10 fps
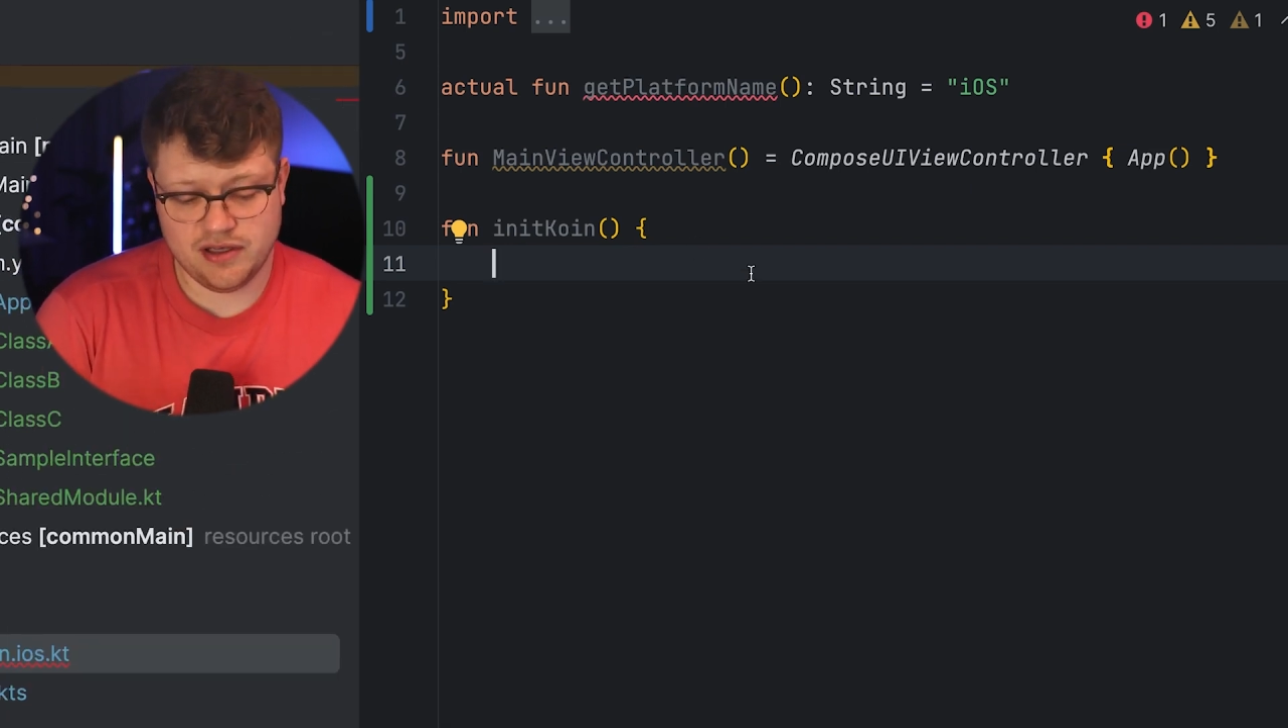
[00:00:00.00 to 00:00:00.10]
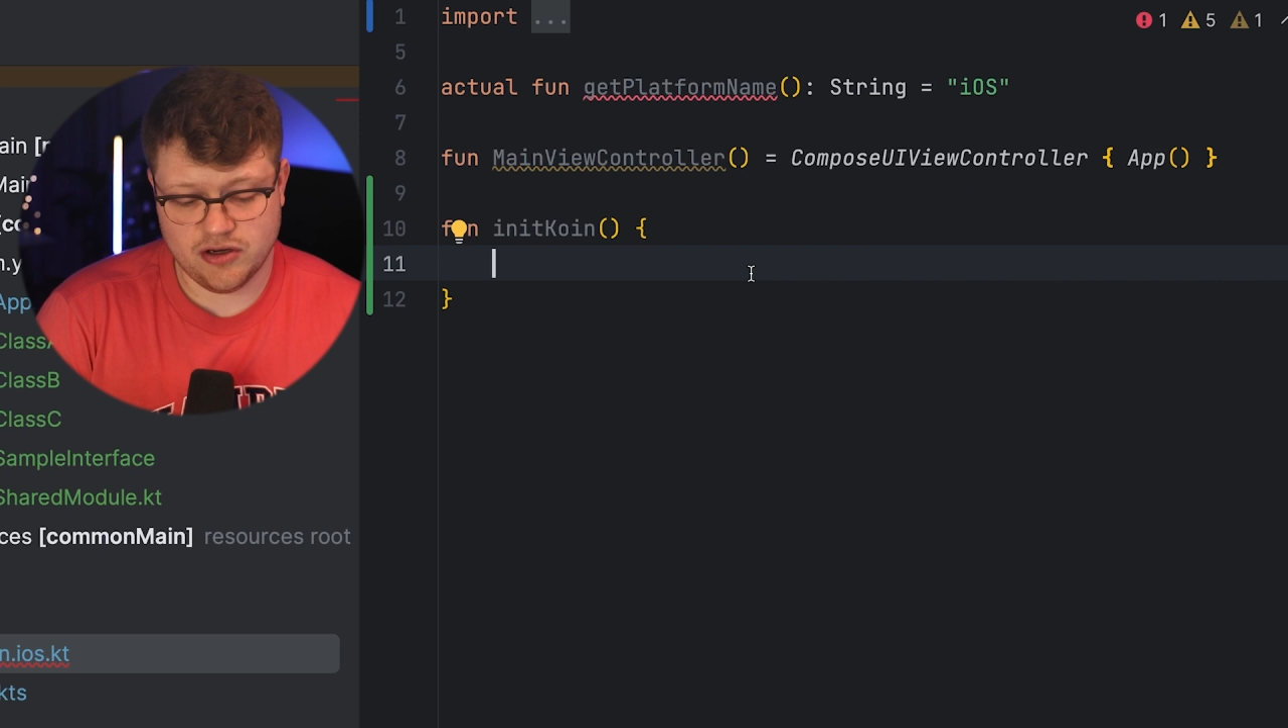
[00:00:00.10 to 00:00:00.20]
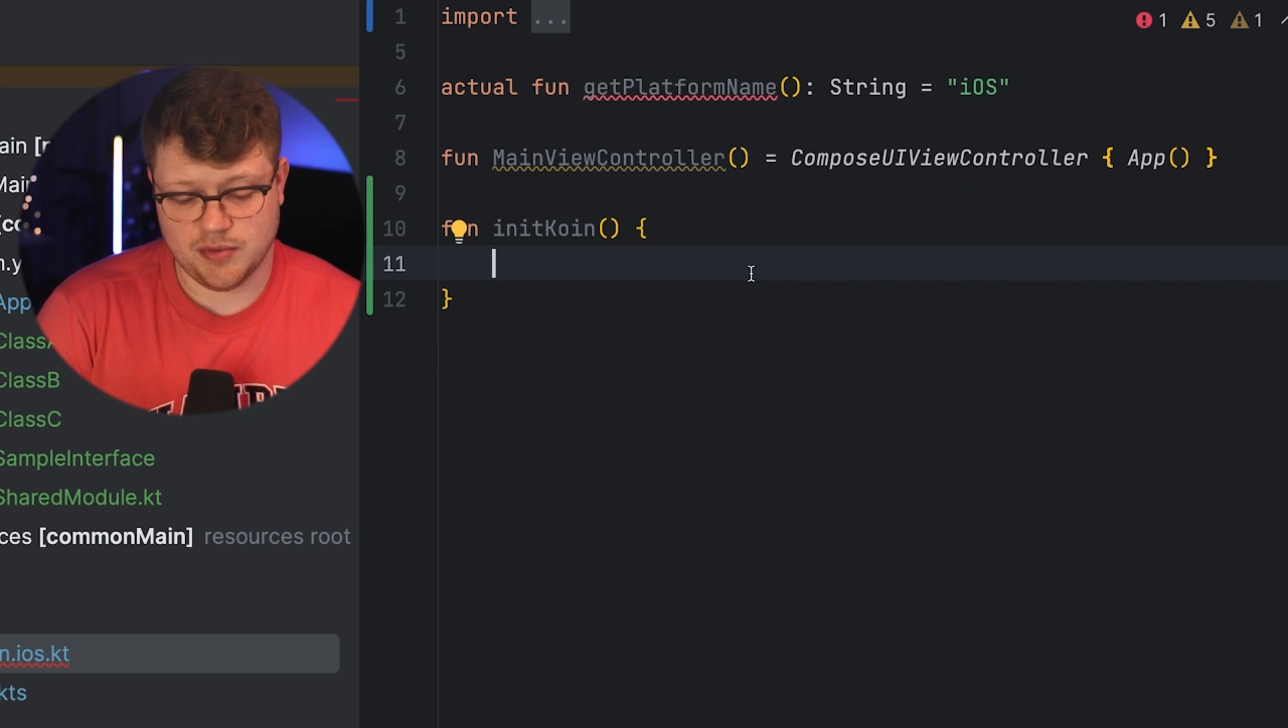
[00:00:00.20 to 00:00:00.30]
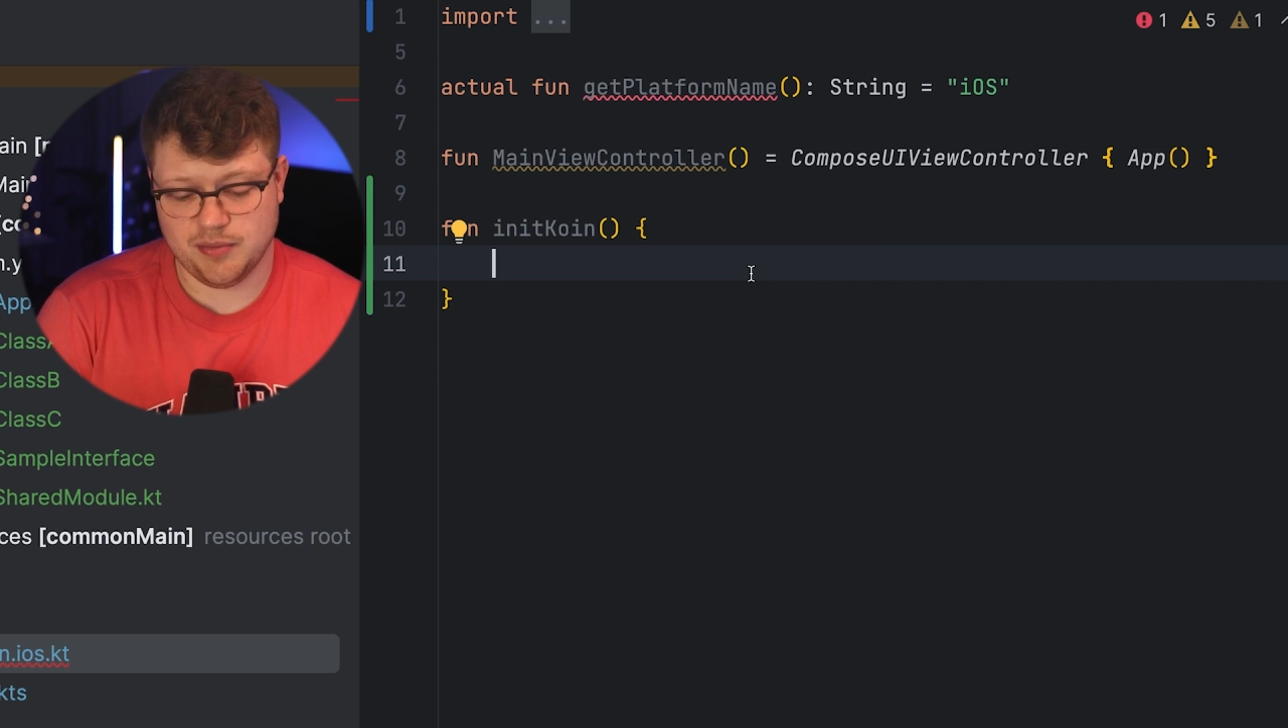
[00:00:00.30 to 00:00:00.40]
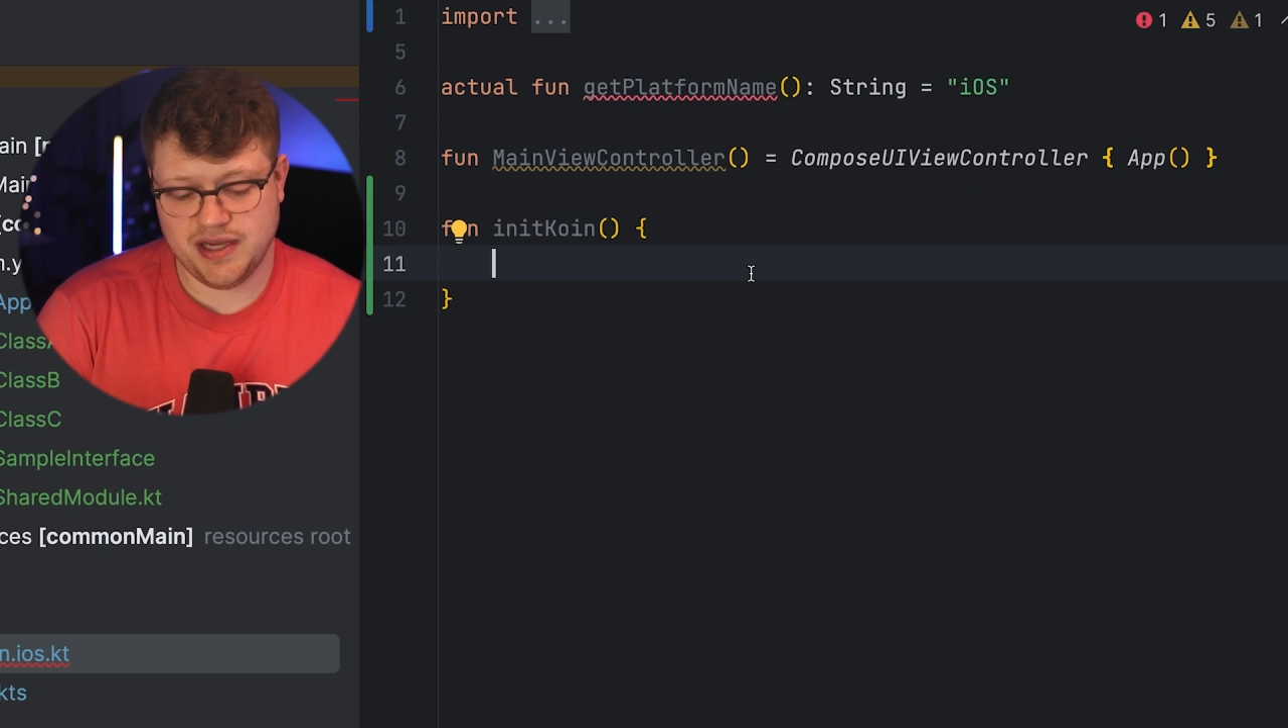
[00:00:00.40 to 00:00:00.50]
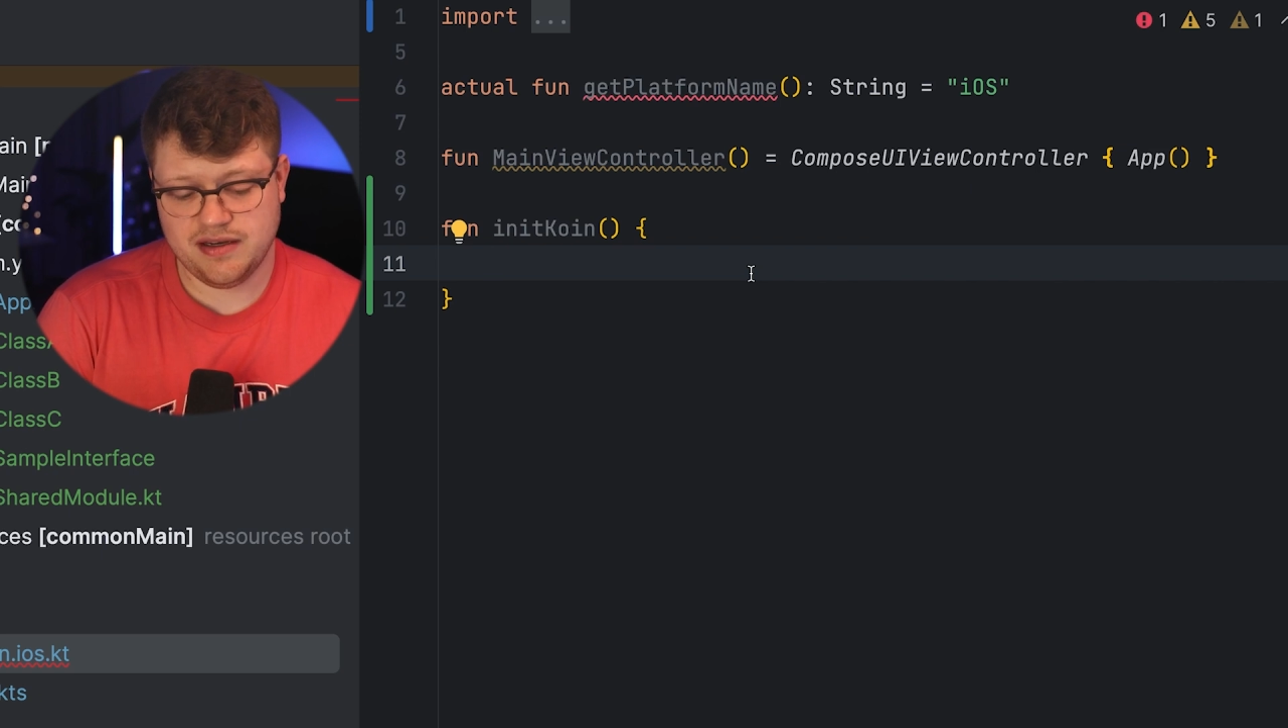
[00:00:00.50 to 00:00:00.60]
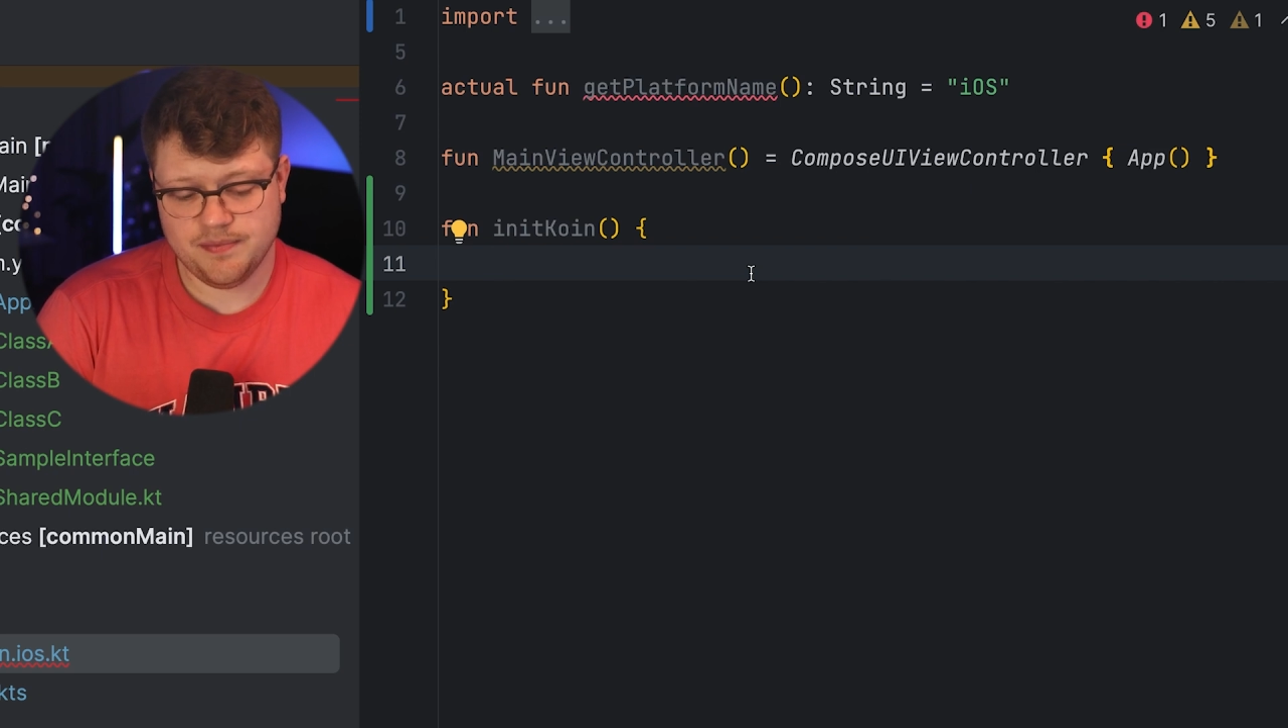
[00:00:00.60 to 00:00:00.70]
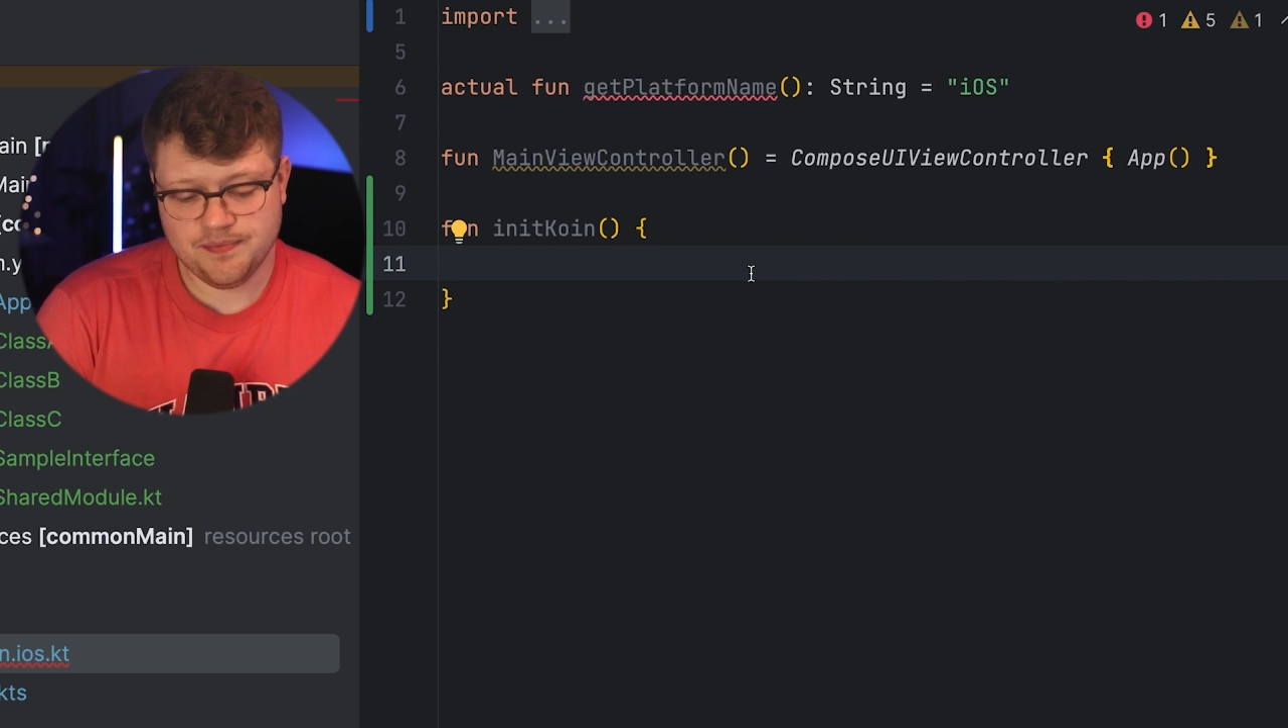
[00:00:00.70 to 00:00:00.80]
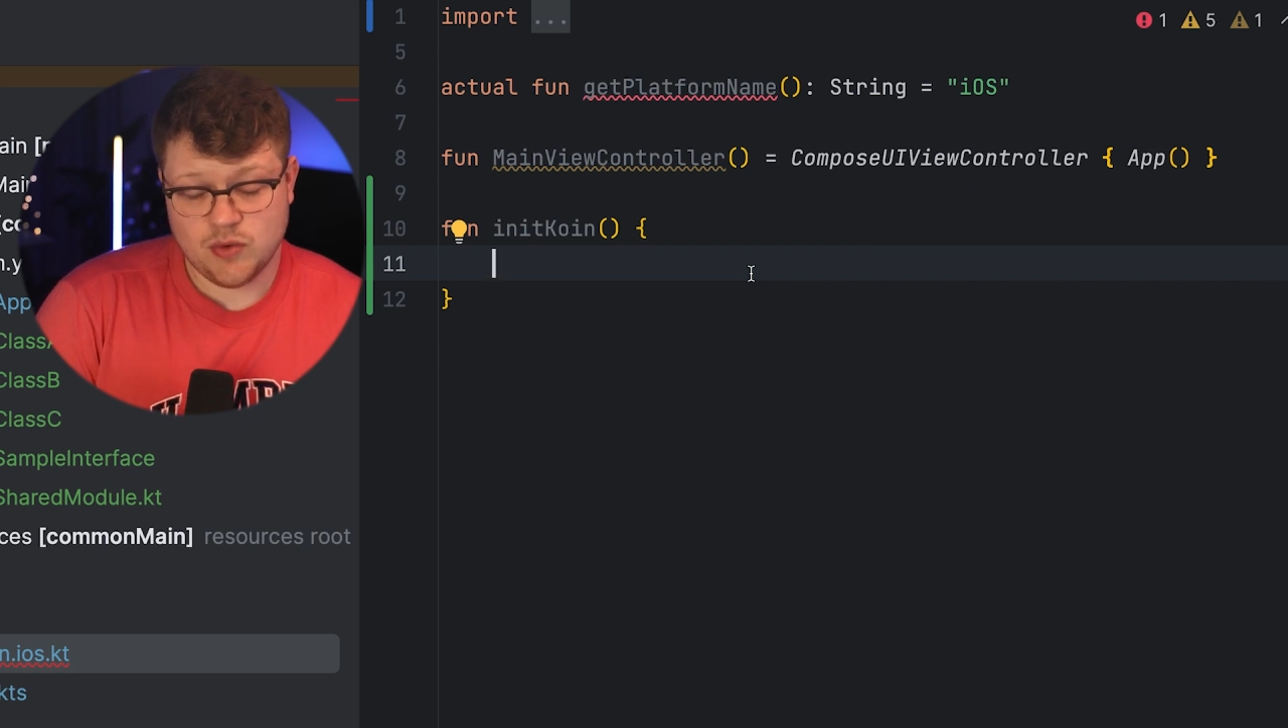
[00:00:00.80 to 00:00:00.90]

common main